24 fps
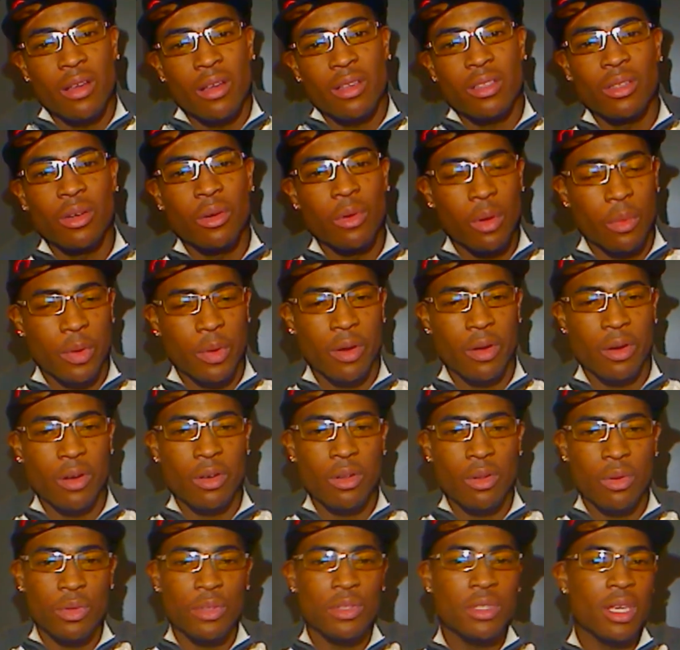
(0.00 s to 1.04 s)
So what we're going to
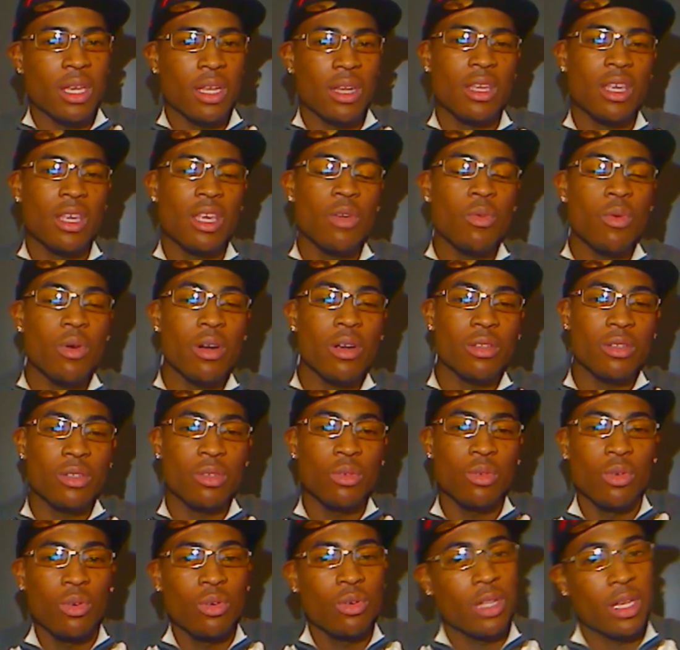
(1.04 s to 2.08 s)
do is get a keyword
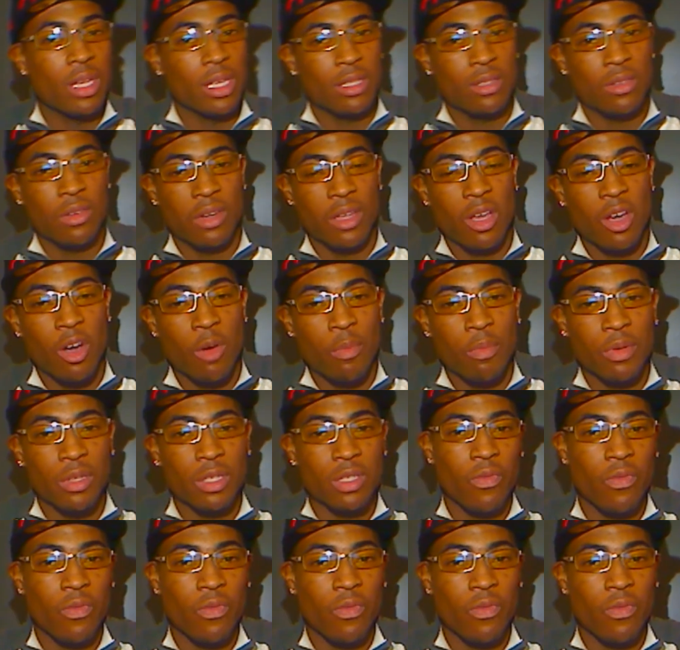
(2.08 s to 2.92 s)
tool that's going to help us